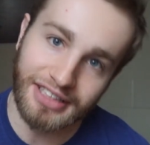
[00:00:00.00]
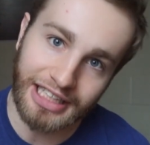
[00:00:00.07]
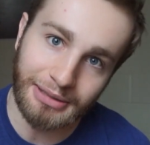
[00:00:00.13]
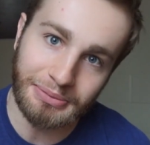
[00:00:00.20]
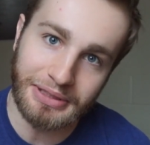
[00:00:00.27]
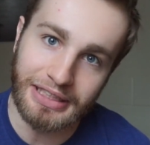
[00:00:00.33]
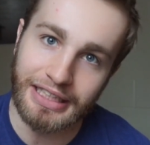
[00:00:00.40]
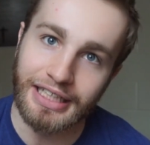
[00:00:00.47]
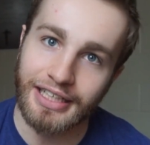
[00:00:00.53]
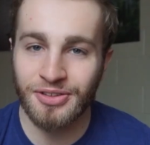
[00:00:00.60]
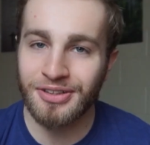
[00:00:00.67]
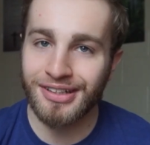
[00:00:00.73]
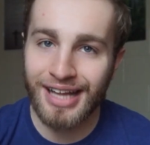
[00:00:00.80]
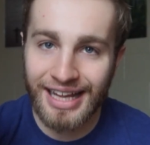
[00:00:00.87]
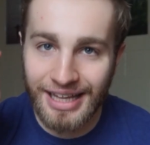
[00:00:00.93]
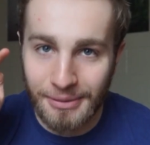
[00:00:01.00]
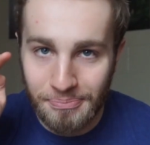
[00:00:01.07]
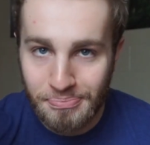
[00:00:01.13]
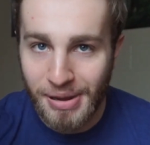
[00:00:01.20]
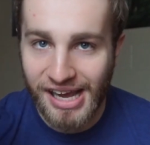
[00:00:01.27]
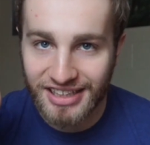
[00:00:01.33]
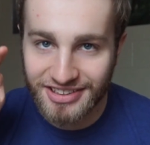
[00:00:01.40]
Samson. So
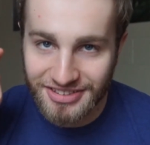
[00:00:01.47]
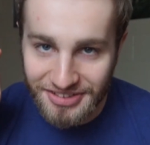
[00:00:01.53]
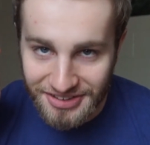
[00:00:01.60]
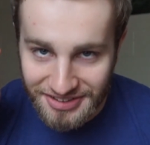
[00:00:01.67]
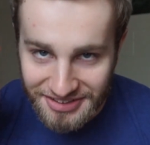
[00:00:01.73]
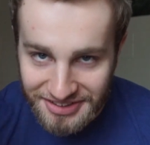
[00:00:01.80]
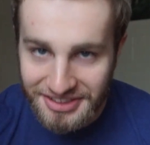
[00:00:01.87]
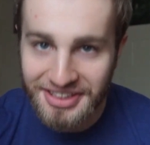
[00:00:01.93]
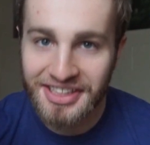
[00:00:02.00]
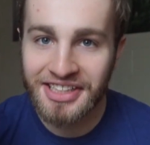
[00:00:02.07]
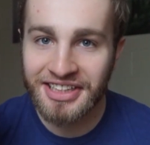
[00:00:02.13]
Delilah pesters